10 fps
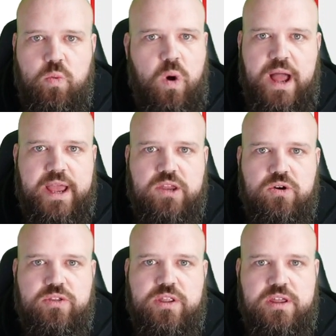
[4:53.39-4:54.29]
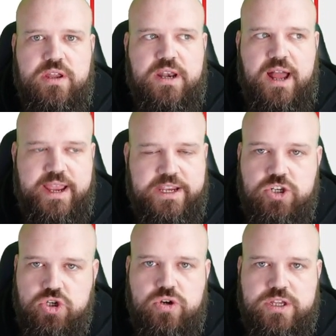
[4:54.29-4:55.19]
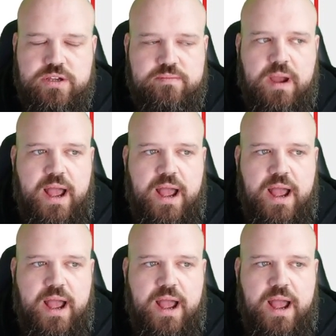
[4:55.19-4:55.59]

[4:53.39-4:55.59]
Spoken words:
why, other than I enjoy them.